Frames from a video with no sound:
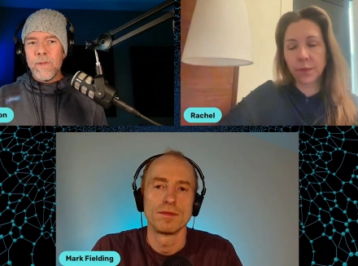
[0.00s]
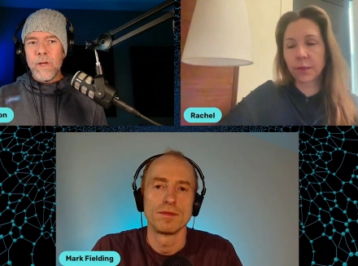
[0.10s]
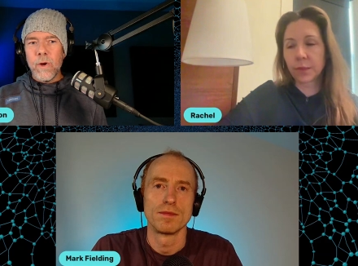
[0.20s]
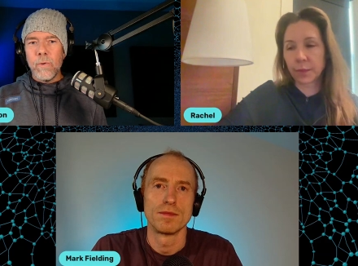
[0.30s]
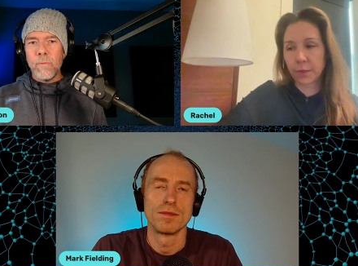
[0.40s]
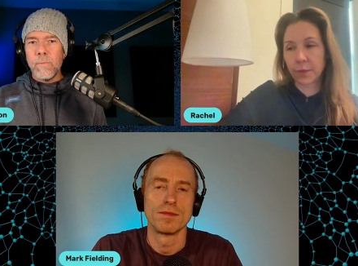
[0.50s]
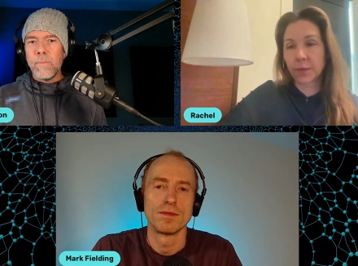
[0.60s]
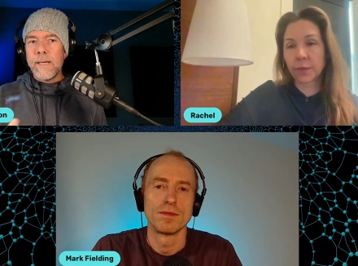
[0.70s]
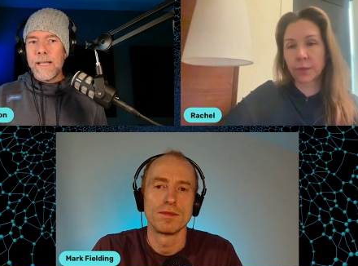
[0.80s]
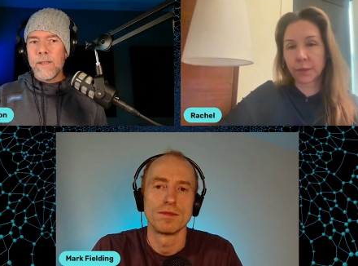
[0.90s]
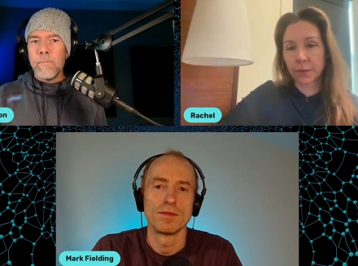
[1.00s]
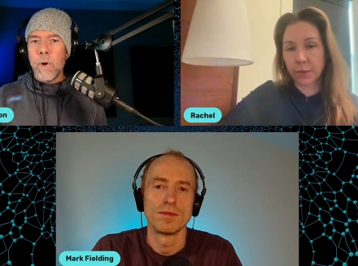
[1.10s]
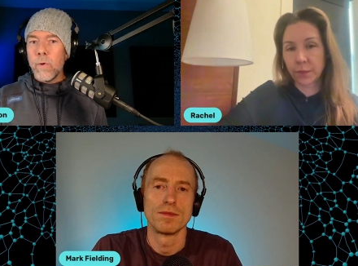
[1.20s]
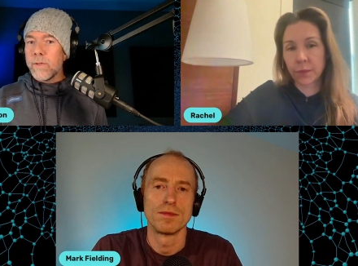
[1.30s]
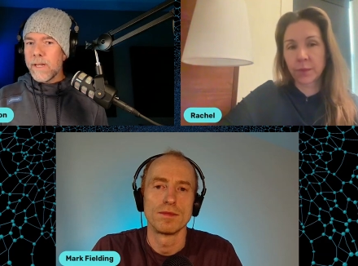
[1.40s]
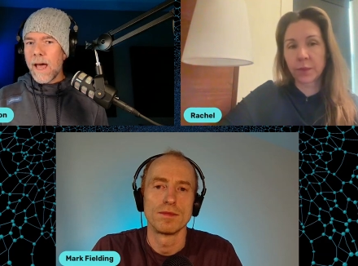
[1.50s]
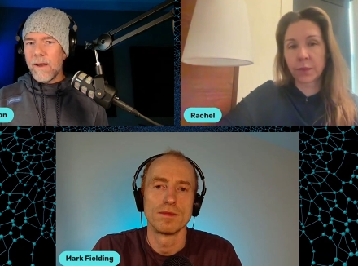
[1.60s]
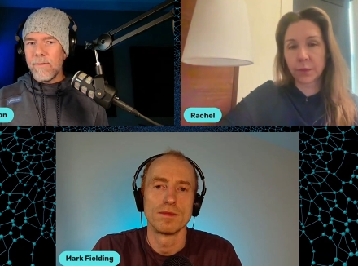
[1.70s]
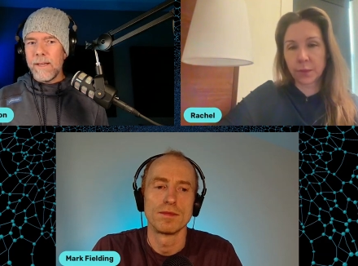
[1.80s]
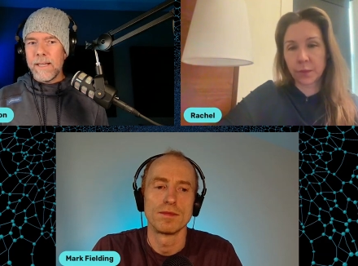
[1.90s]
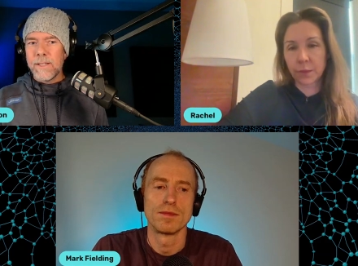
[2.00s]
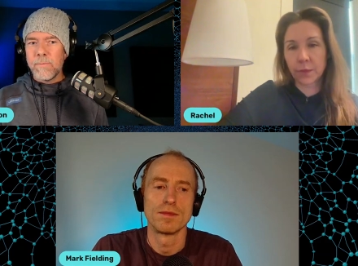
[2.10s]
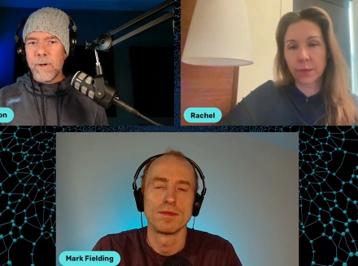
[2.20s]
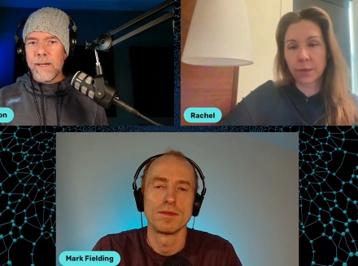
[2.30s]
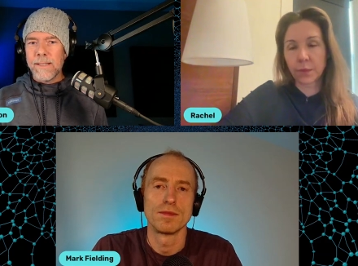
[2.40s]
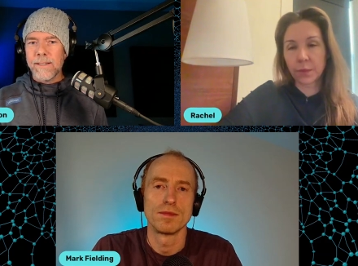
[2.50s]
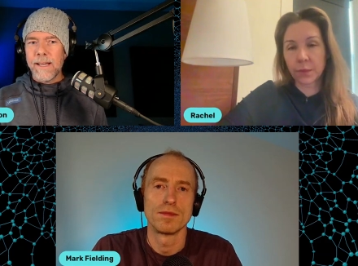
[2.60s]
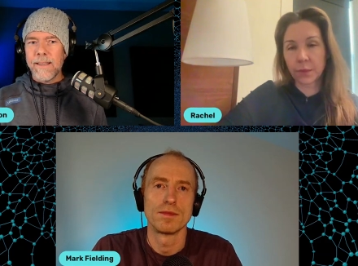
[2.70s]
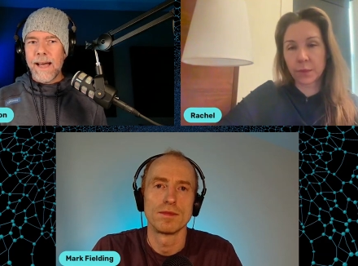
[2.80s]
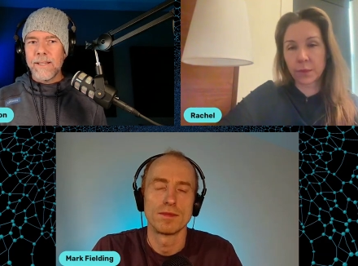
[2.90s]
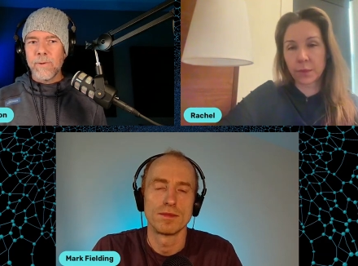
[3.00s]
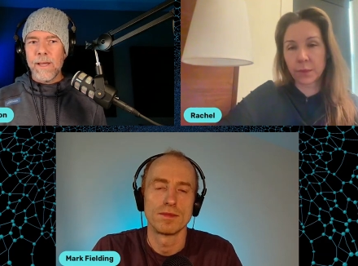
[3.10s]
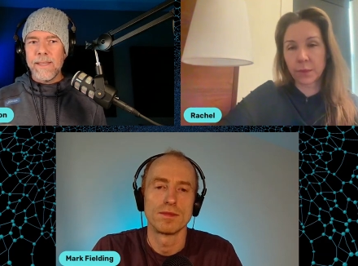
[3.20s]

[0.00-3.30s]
Speaker 1: you know, get the most out of an experience like that. So I